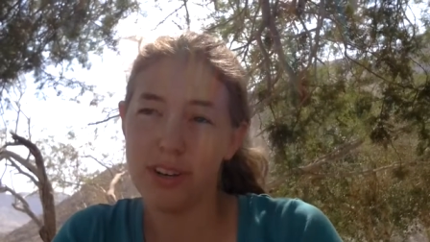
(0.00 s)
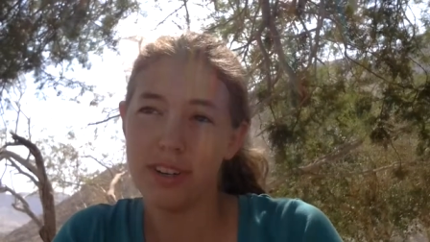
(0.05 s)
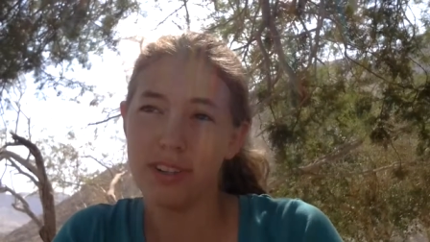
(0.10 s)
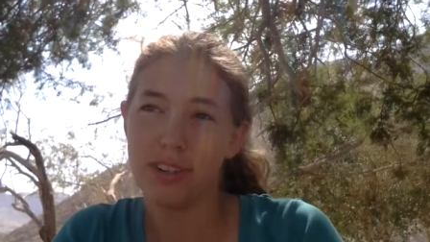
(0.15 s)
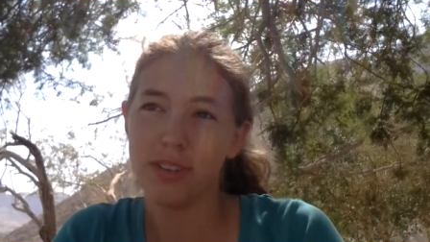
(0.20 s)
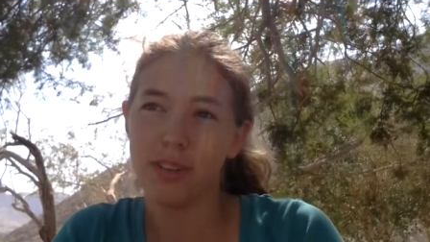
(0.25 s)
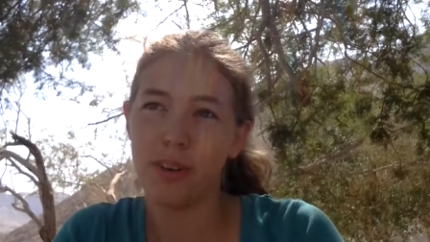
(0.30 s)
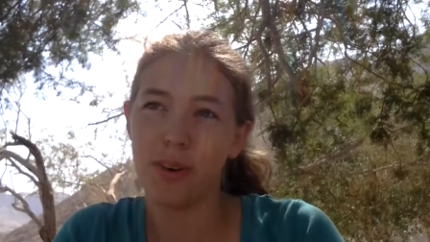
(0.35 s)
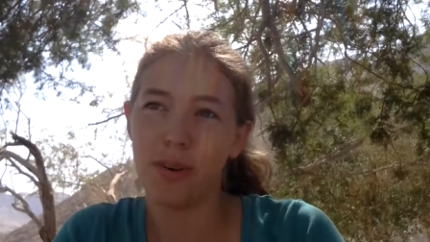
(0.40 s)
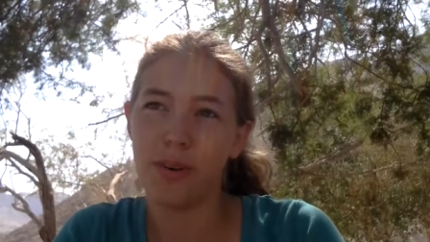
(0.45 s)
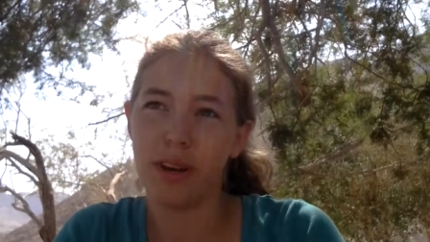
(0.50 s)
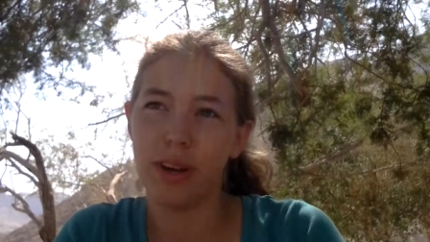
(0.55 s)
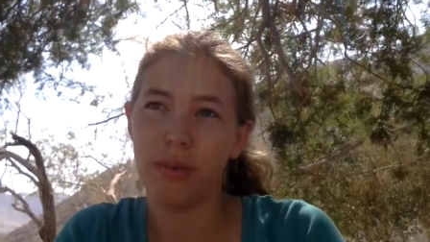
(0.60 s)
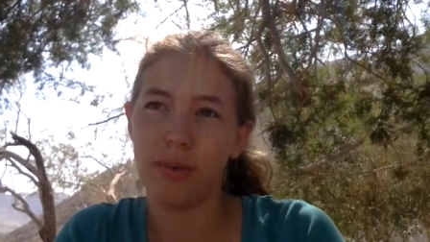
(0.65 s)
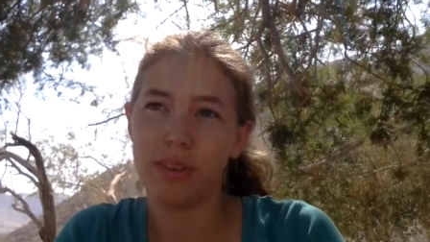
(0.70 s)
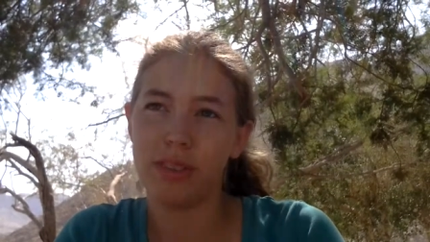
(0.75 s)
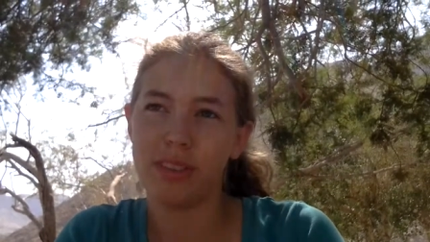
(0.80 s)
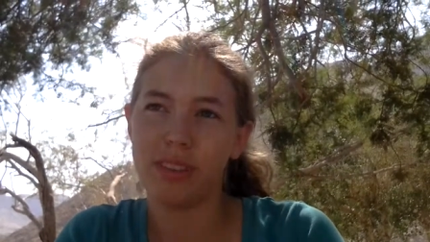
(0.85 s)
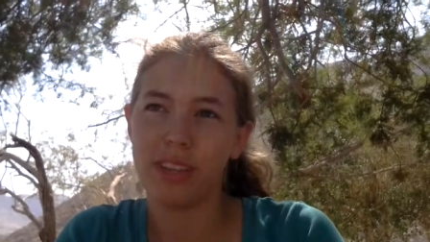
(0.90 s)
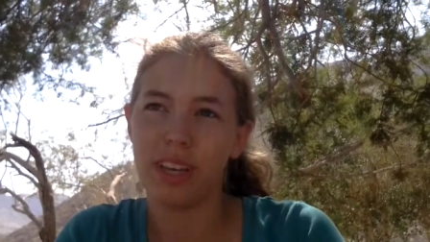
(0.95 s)
So it
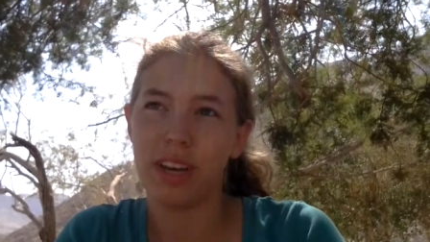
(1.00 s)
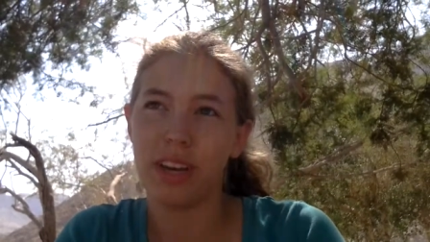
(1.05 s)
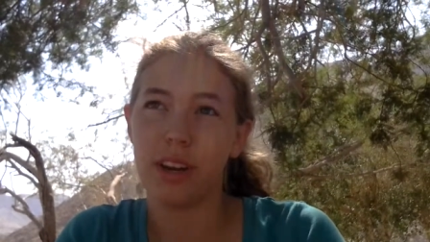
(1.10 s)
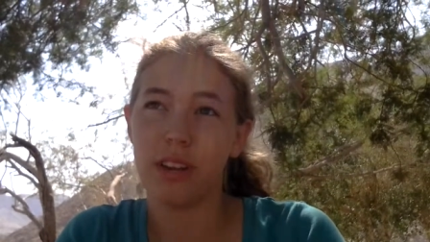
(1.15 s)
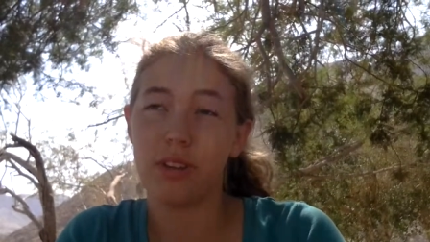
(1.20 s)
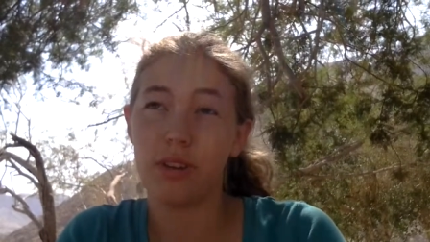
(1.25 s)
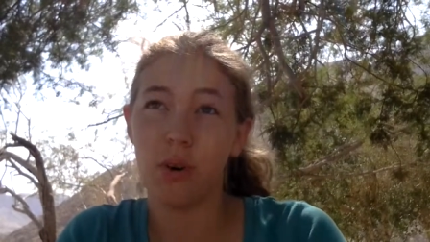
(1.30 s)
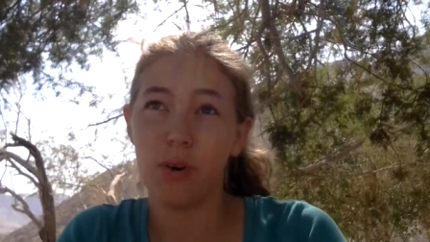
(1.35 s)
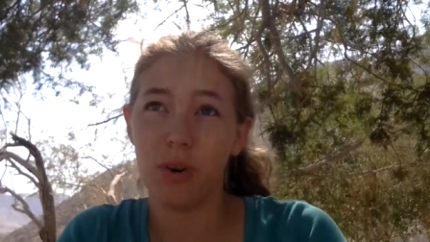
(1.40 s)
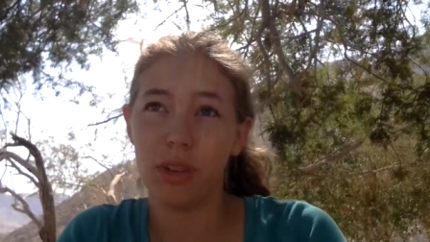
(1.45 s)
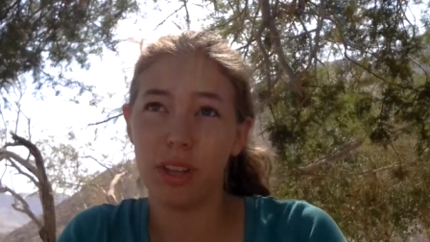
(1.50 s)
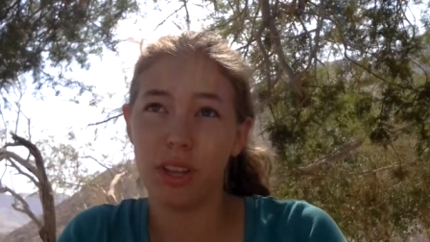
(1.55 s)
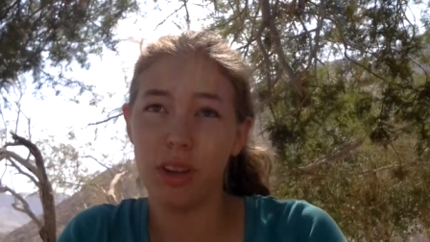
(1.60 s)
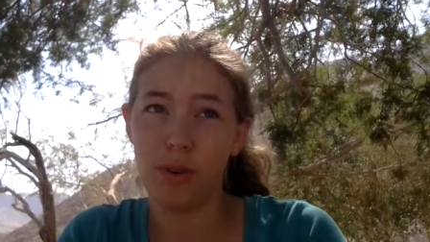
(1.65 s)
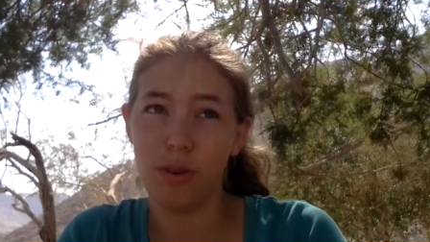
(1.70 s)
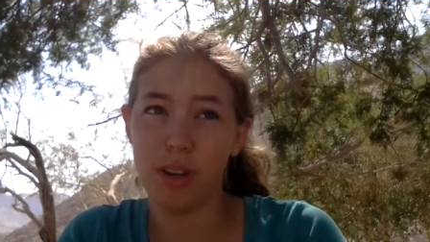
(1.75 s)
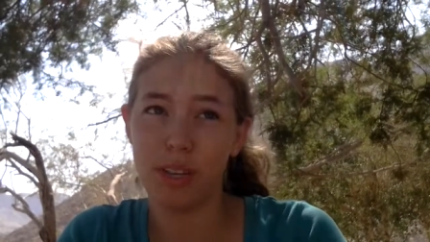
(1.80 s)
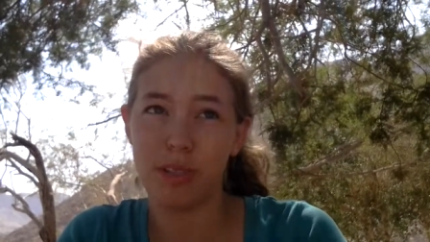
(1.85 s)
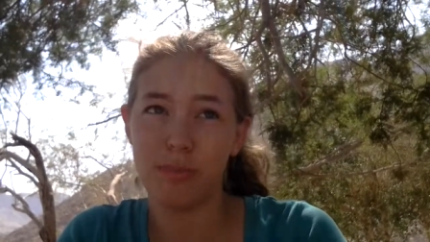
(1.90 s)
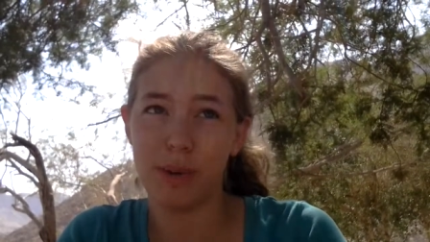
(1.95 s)
was like a totally new
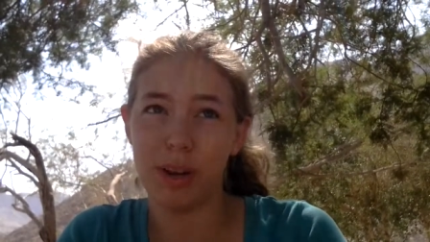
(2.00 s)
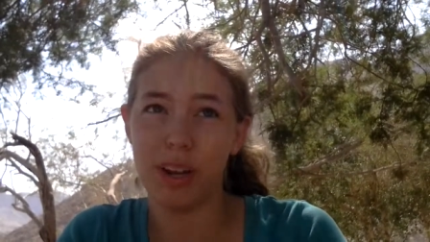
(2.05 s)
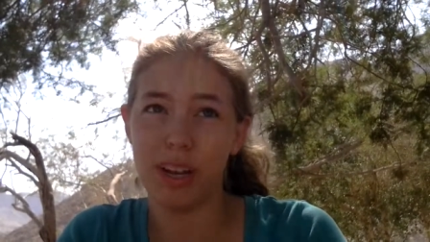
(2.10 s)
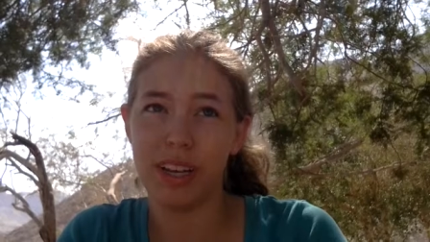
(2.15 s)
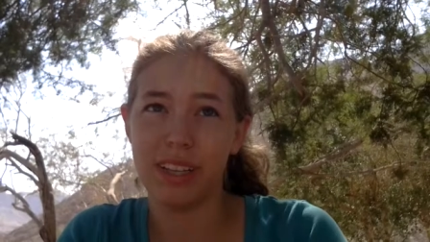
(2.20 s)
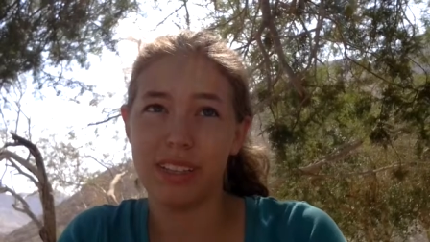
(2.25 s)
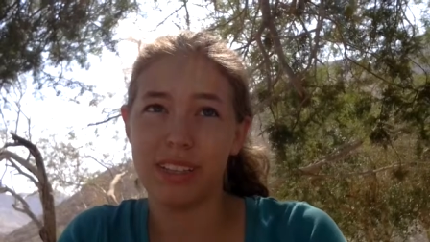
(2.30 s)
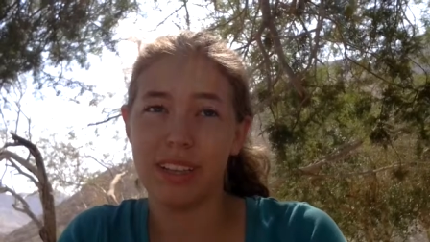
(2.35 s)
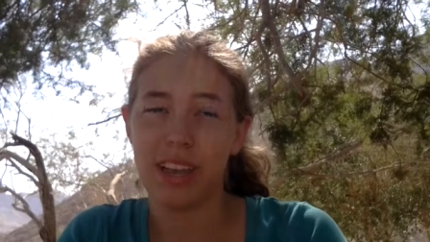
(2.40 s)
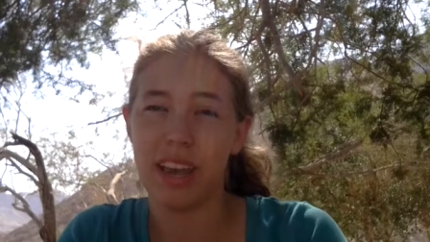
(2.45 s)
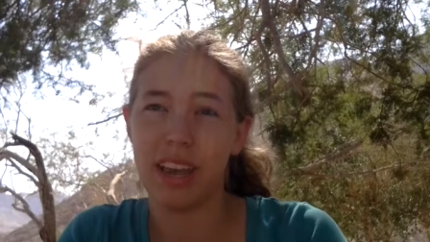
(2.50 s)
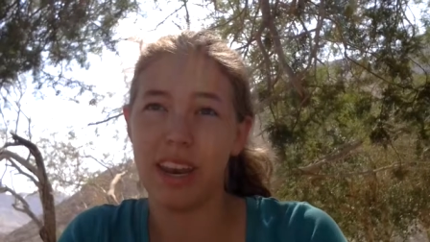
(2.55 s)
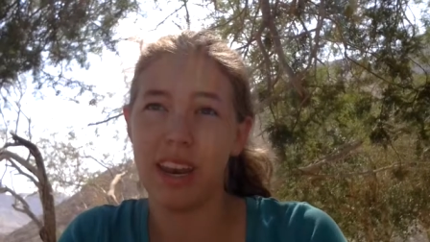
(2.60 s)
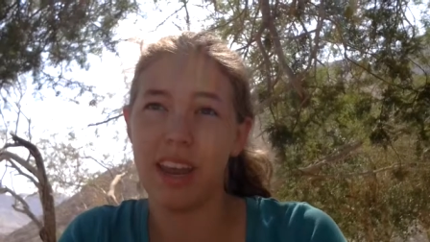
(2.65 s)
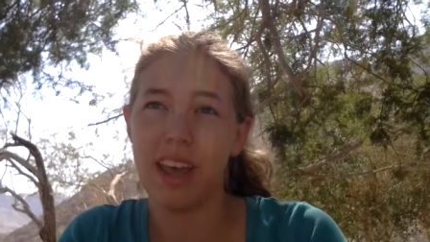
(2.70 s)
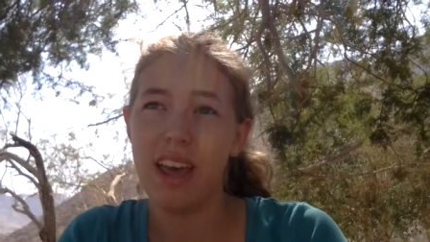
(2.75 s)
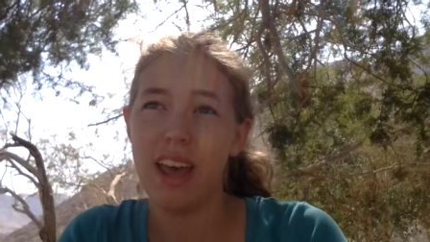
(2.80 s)
experience, and